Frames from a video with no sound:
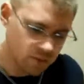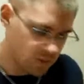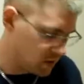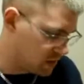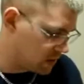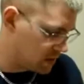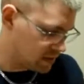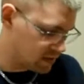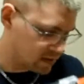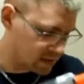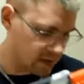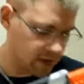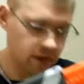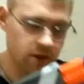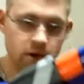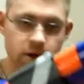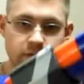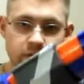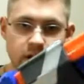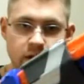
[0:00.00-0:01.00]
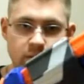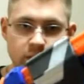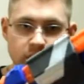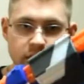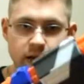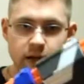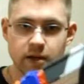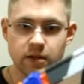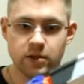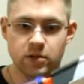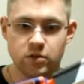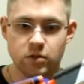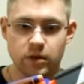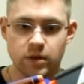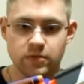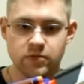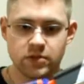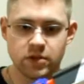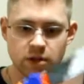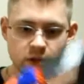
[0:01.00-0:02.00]
But let's see here. I've got my
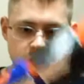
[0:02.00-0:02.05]
12